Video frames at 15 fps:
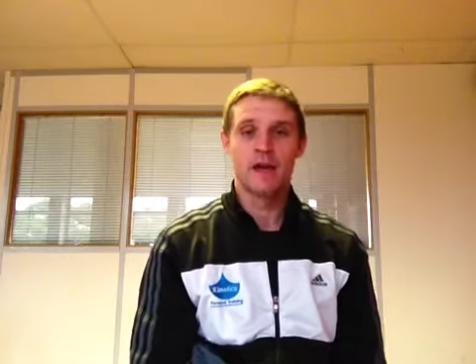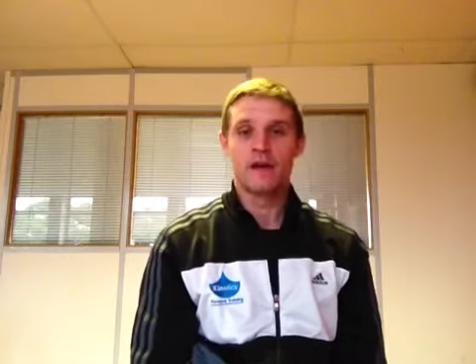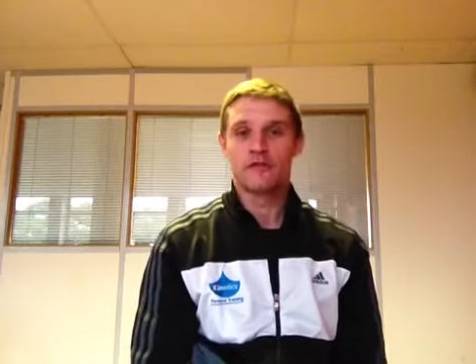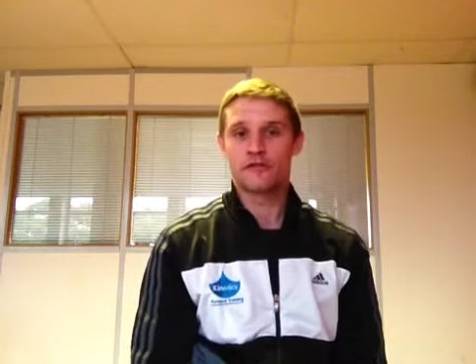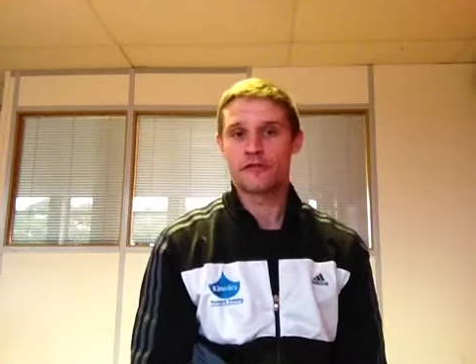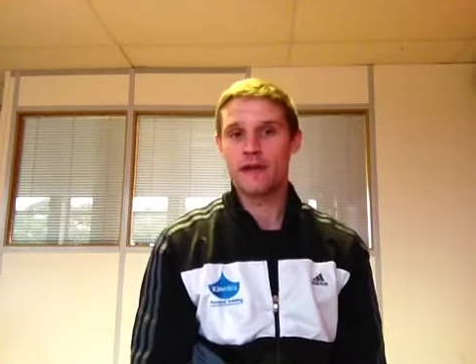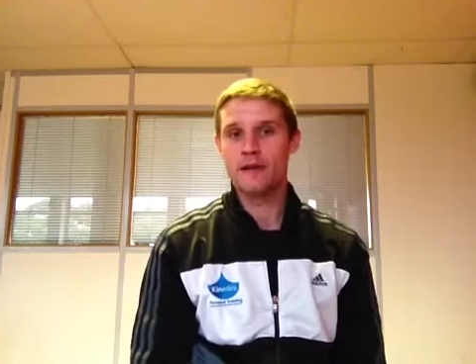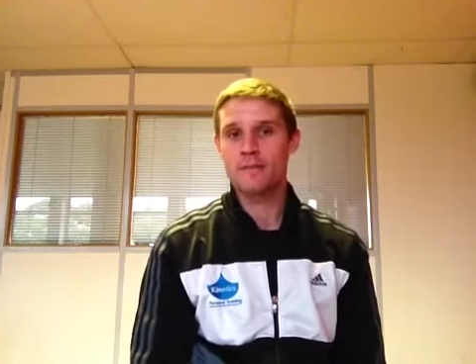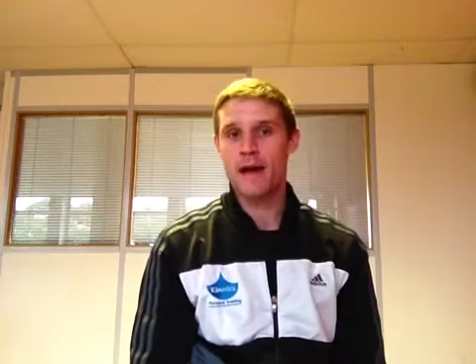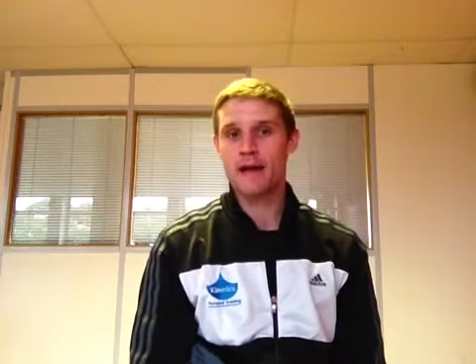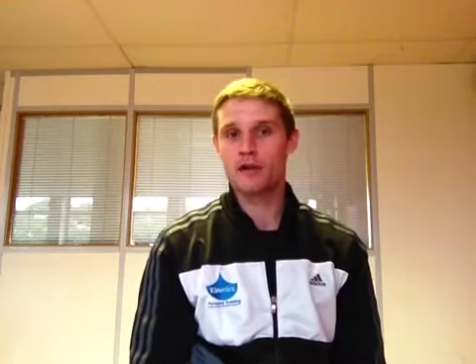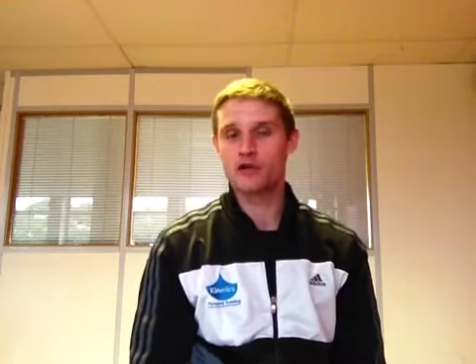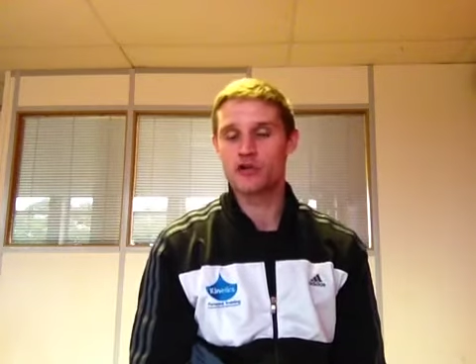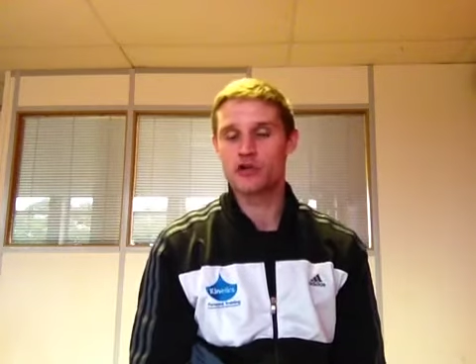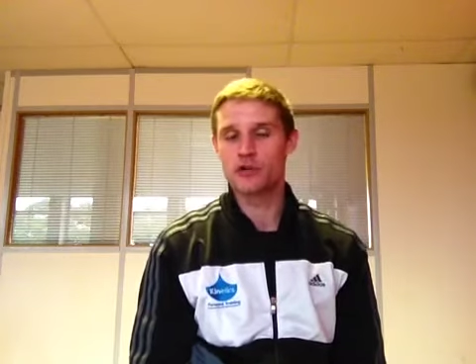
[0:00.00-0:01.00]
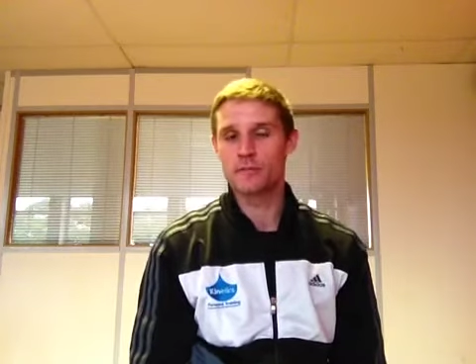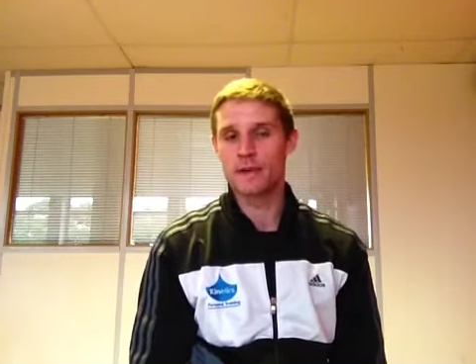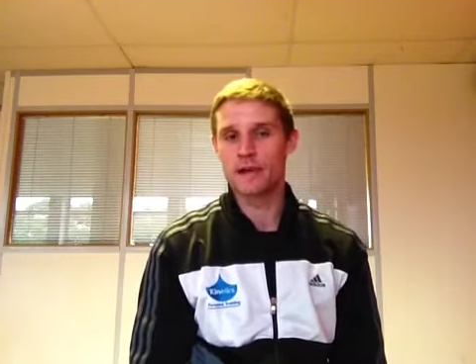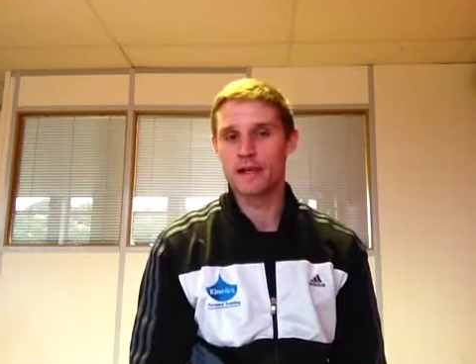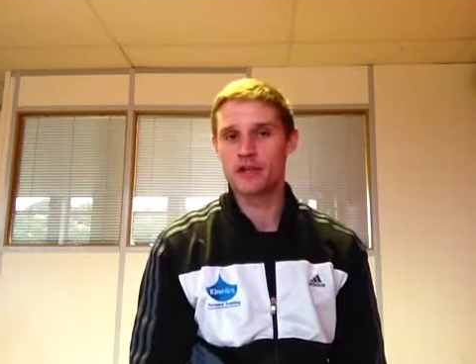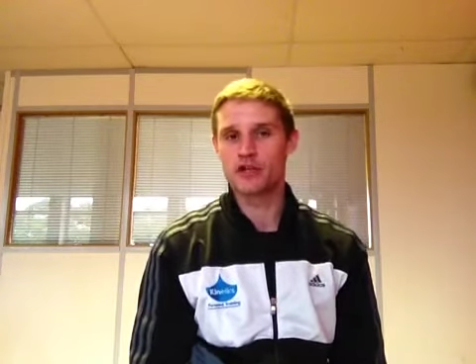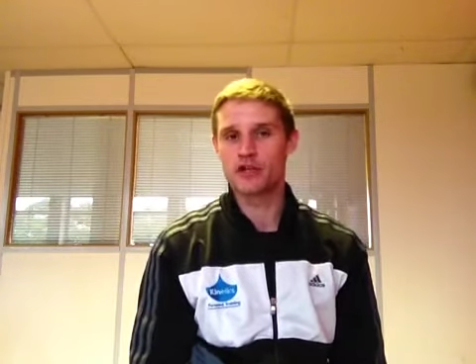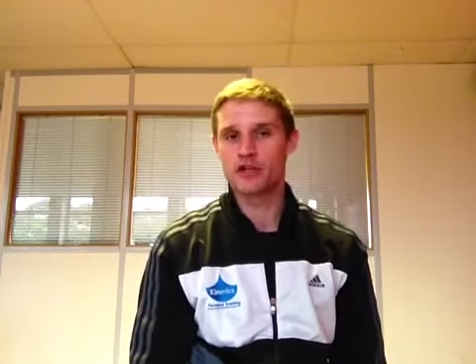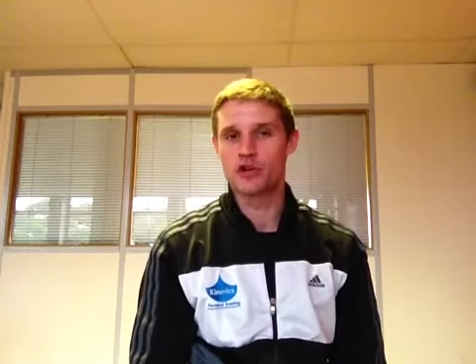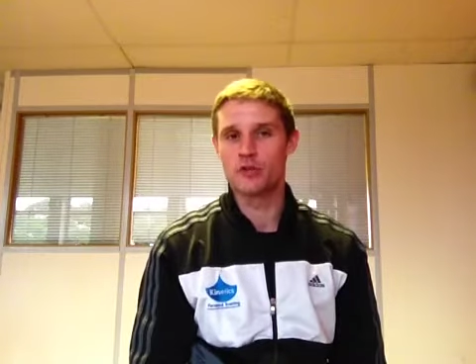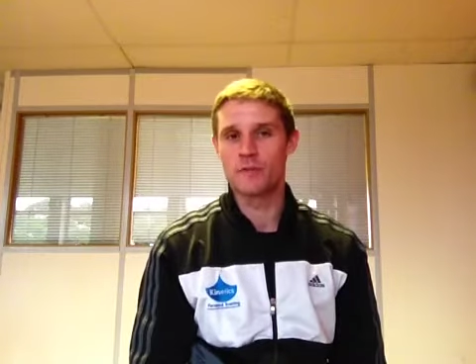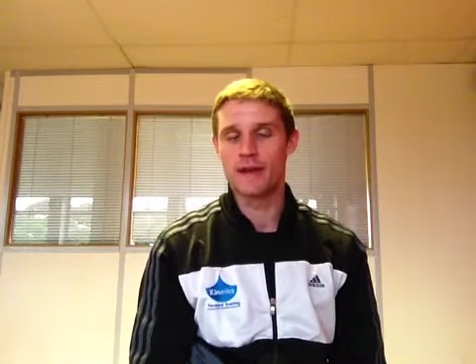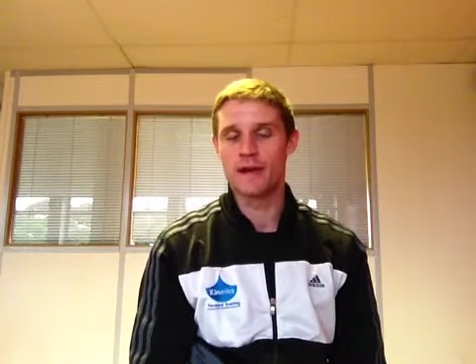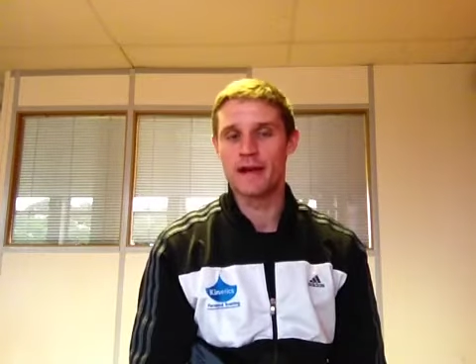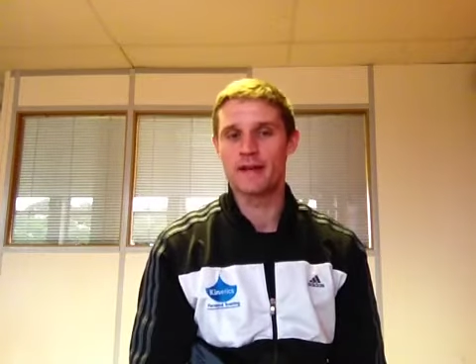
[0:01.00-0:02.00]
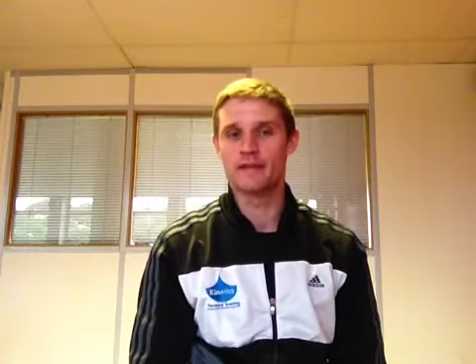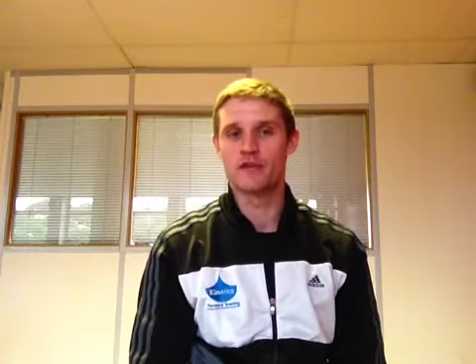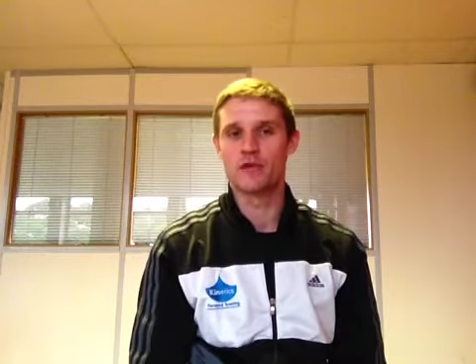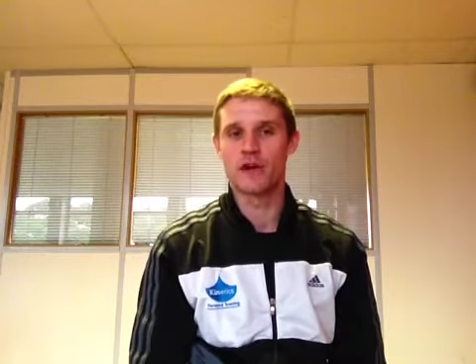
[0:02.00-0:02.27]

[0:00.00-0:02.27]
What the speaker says: Females should be consuming in the